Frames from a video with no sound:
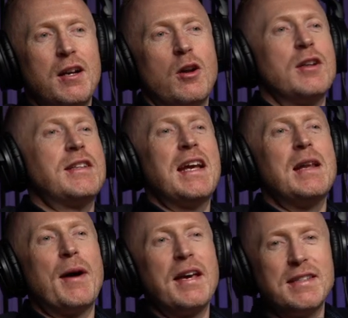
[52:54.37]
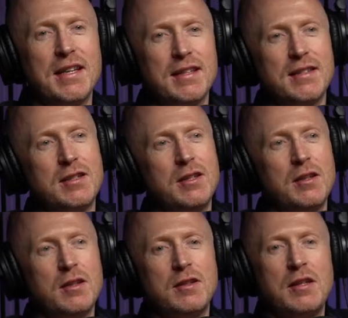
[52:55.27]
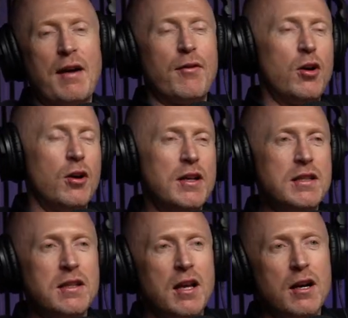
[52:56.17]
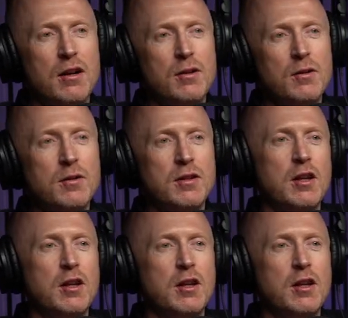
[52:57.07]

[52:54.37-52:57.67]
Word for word: Like on a daily basis, do you, do you have highs, lows?